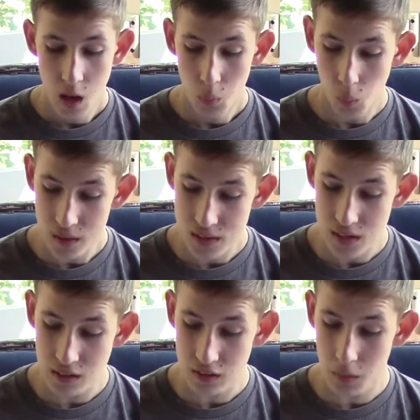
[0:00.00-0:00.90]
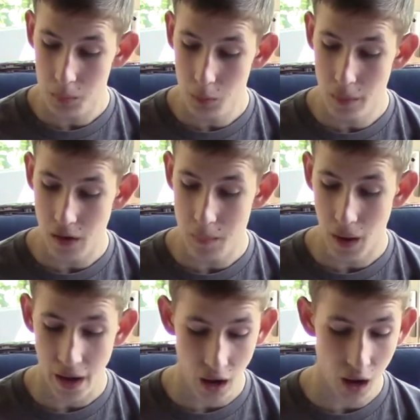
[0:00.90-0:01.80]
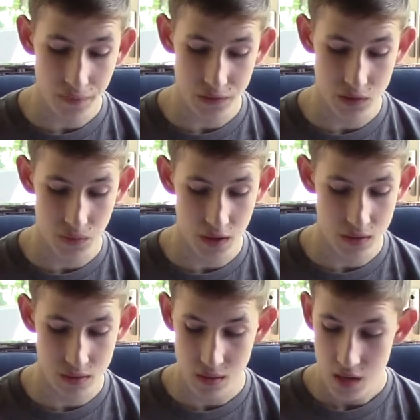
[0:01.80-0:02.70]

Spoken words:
Once he licked the blueberry pie off his face,